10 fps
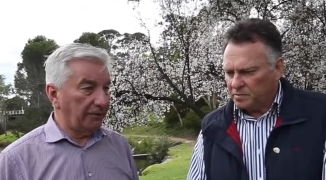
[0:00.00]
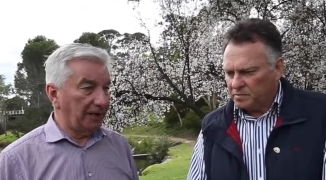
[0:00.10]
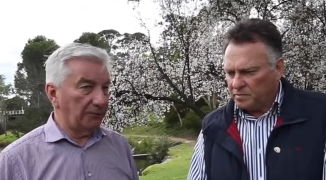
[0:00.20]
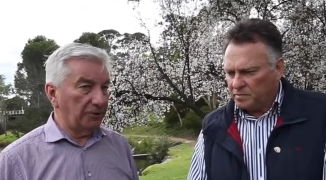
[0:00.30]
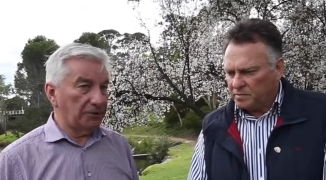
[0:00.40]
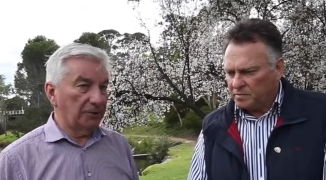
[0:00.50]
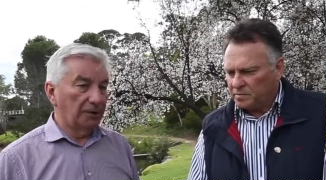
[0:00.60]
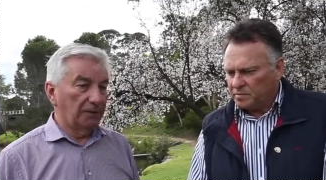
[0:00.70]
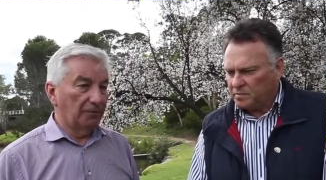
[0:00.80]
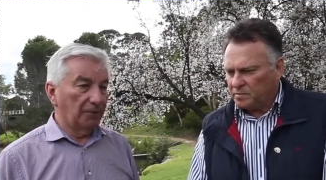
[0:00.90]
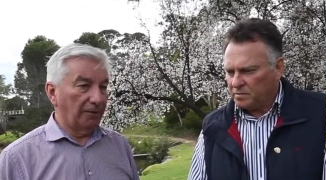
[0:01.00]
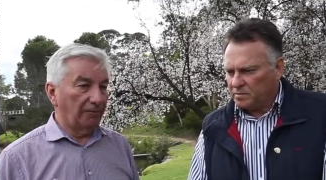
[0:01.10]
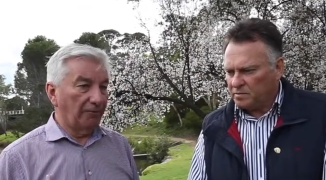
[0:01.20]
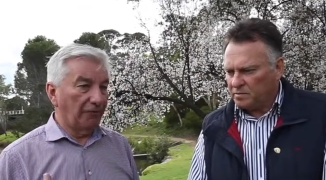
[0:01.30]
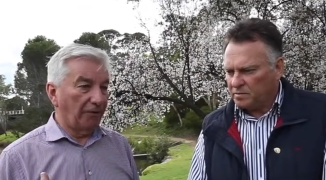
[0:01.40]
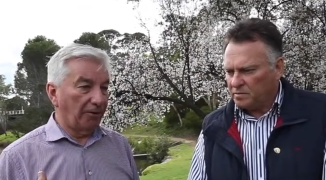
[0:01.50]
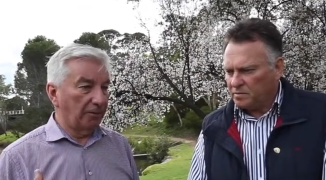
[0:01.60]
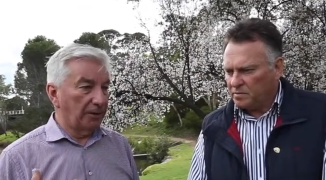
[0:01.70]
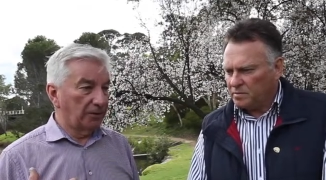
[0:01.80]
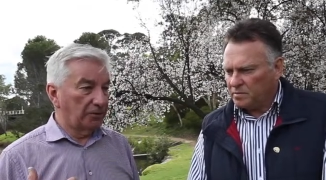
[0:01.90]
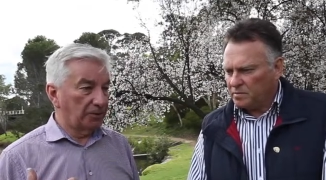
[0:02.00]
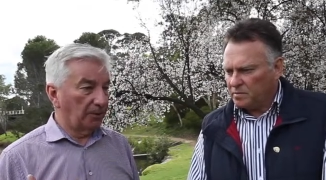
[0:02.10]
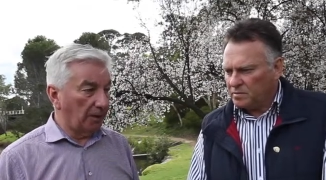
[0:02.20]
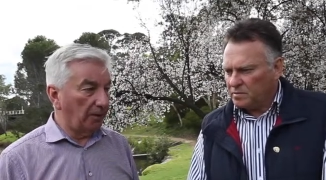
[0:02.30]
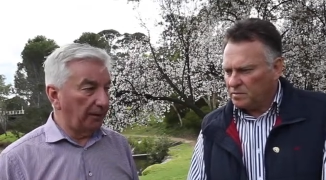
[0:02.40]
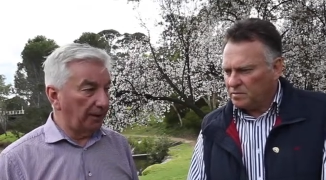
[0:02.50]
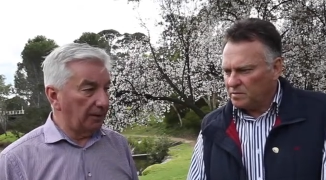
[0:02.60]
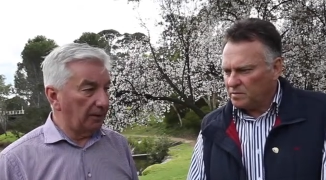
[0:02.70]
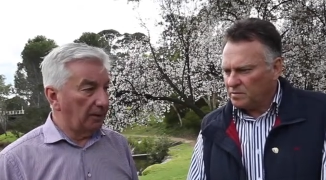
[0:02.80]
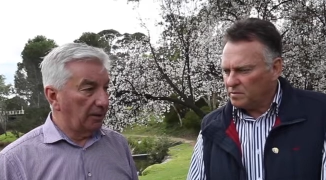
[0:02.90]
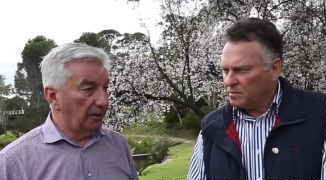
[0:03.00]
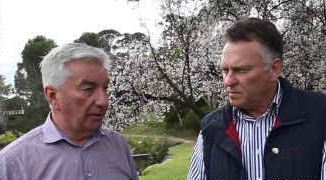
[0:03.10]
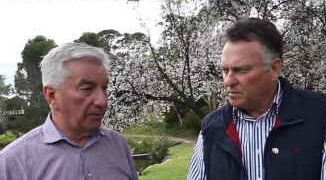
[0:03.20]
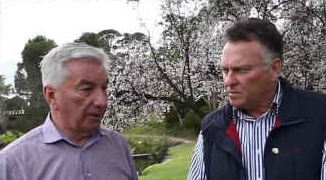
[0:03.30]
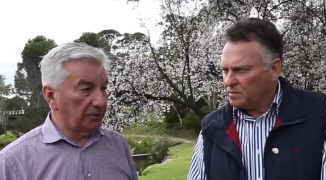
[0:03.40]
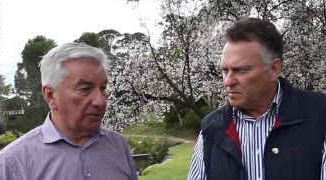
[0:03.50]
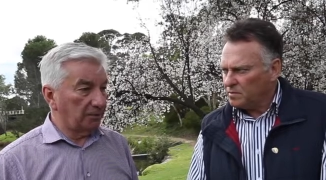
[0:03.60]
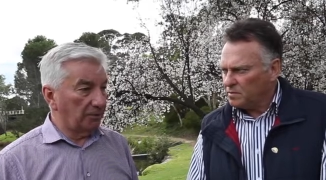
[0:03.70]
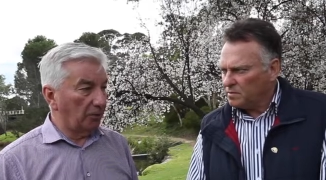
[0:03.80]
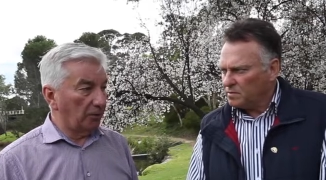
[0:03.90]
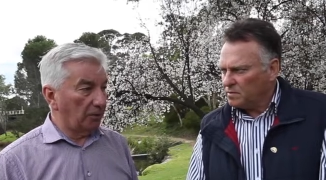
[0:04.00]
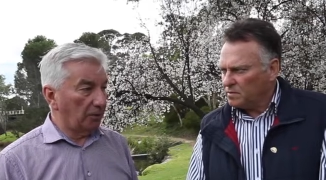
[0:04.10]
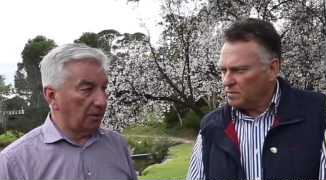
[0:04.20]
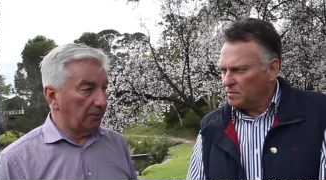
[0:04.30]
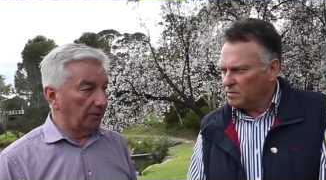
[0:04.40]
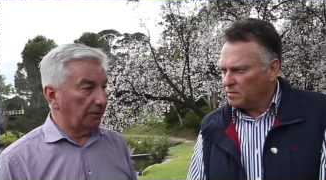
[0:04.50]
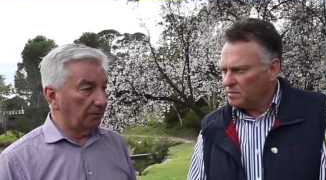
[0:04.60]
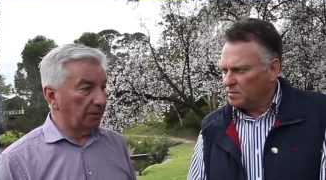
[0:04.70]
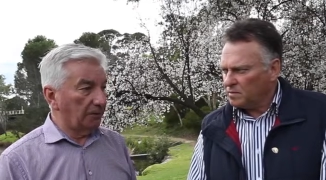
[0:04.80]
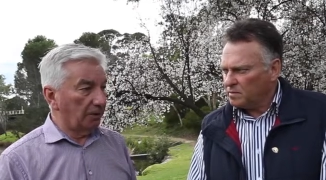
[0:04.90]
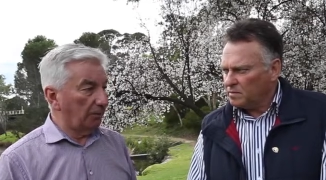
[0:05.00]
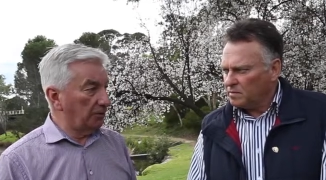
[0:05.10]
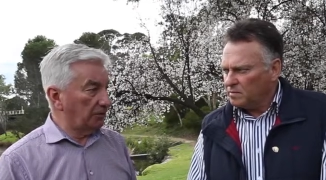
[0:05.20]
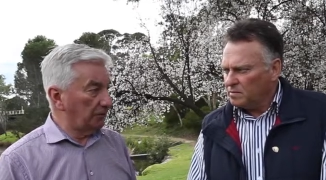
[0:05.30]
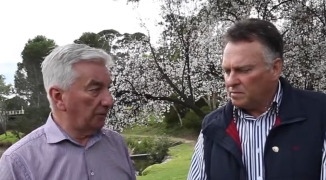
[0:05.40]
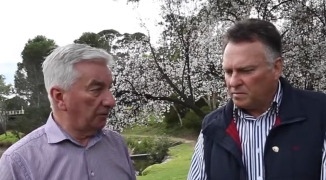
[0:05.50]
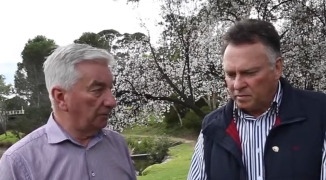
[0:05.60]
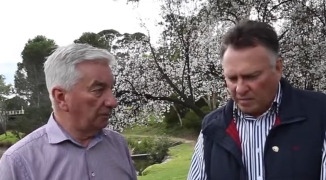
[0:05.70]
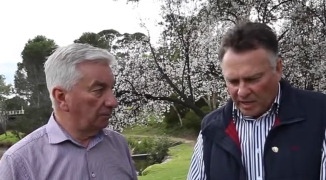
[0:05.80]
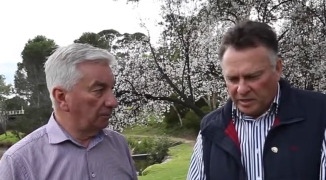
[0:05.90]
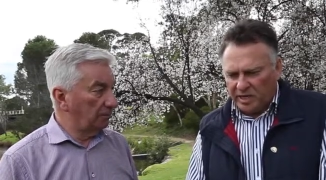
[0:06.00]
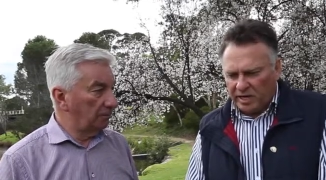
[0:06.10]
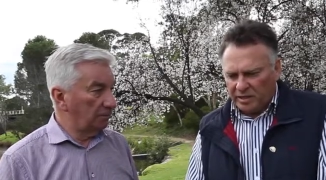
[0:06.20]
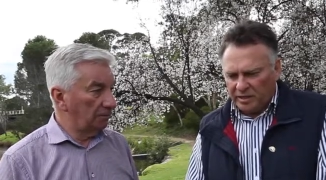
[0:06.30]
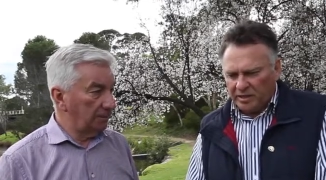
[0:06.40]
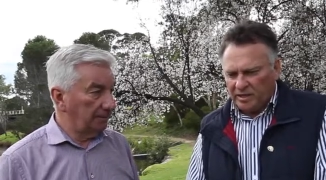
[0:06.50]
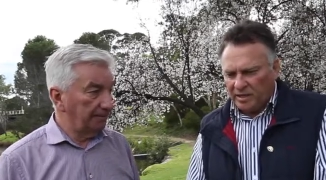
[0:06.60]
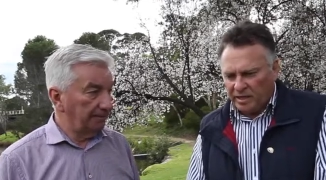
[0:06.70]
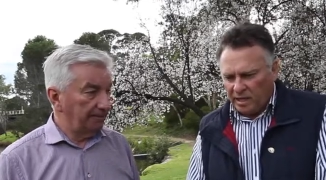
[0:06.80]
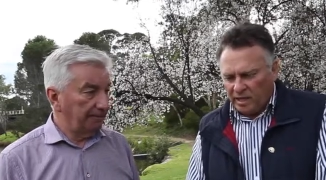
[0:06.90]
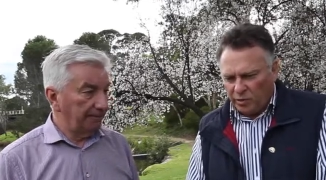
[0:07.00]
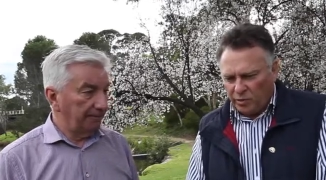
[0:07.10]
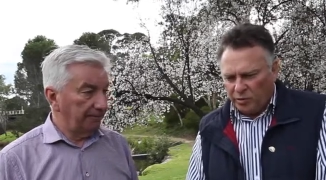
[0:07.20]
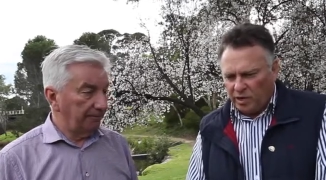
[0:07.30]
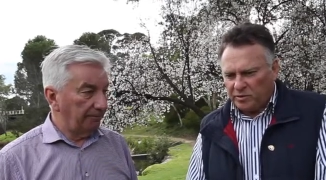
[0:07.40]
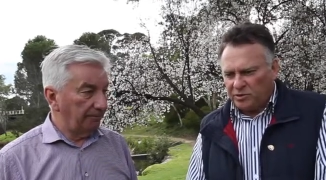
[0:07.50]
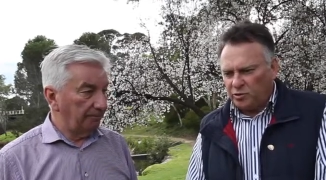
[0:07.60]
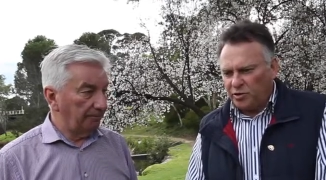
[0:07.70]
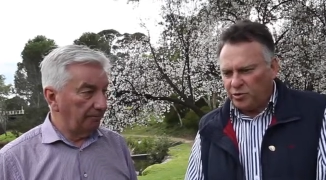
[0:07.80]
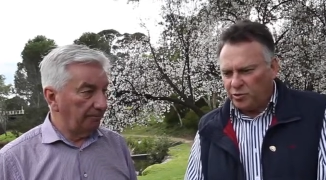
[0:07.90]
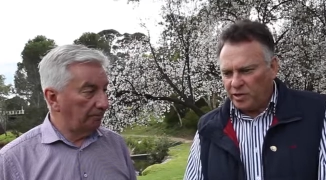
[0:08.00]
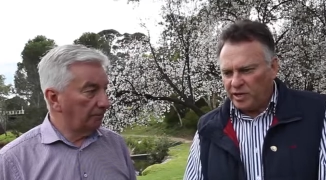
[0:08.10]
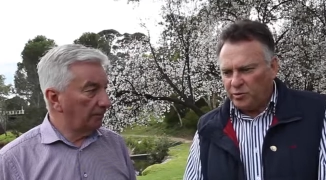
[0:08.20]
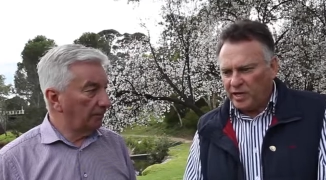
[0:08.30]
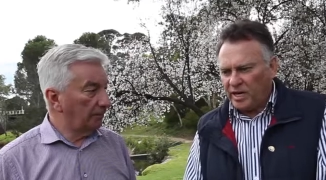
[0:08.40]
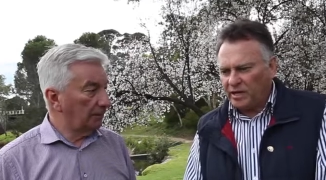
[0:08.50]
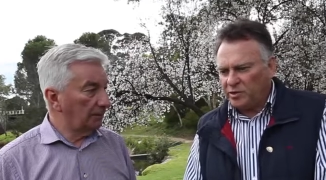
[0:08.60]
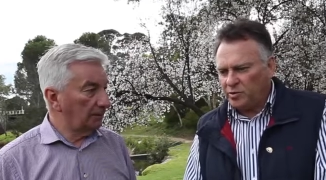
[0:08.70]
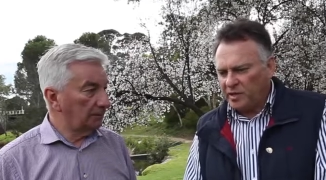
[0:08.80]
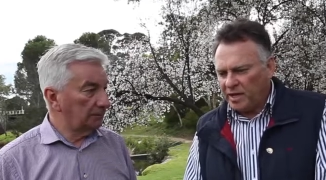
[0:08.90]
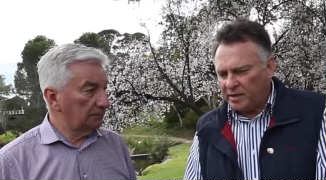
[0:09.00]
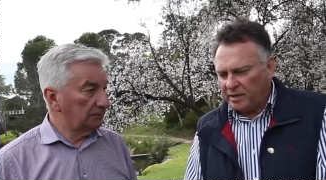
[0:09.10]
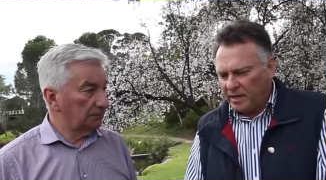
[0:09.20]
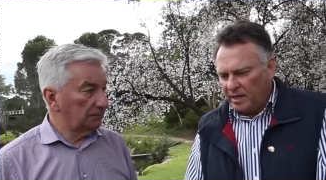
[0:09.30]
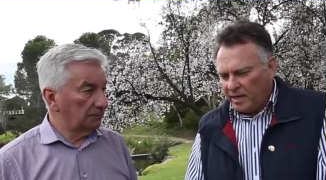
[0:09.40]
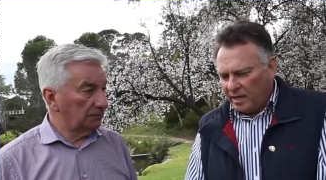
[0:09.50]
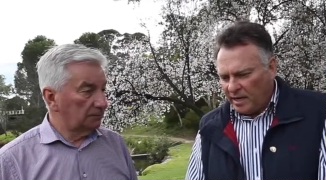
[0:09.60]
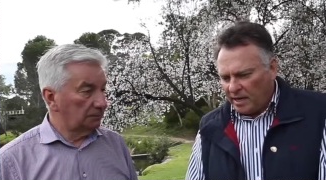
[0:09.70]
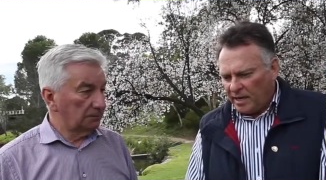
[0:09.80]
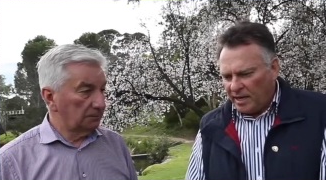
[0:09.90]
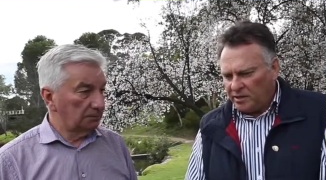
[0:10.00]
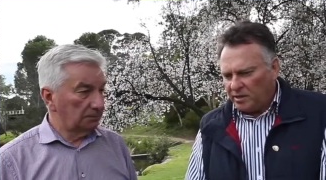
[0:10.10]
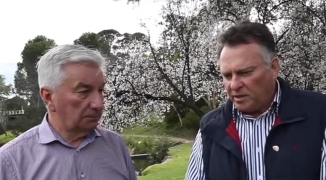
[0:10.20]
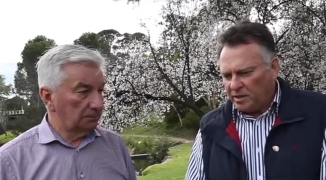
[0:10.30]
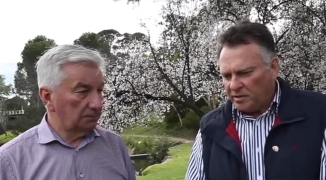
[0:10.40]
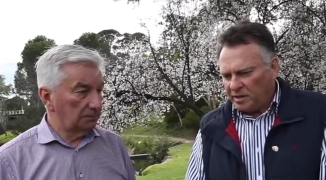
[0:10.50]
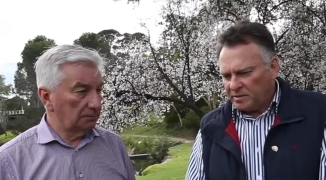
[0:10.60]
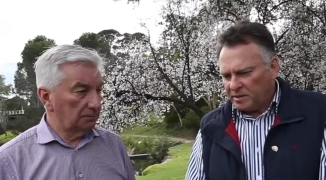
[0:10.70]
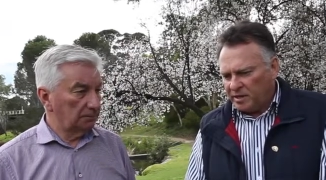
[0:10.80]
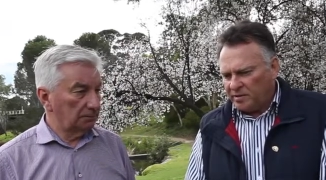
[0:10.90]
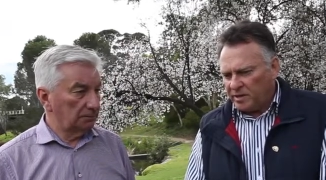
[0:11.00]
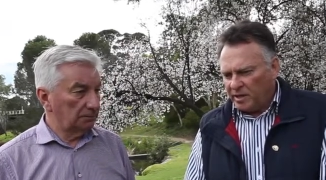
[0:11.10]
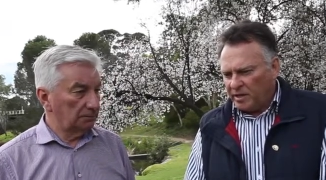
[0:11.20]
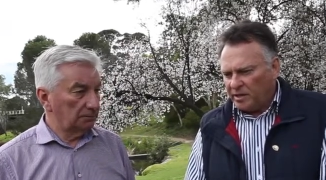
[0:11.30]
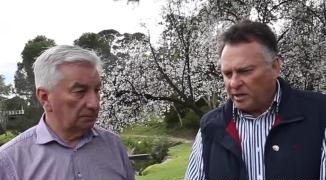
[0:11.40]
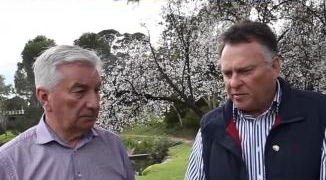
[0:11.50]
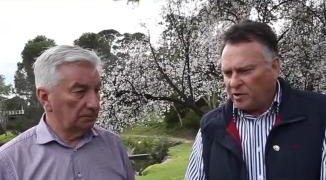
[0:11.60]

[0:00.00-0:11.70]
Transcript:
Speaker 1: farmers from from supplying the most important commodity we've got, which is food.
Speaker 2: Exactly, and uh, we all know it's a critical need. We can't do without it. Uh, and not only that, Keith, you know the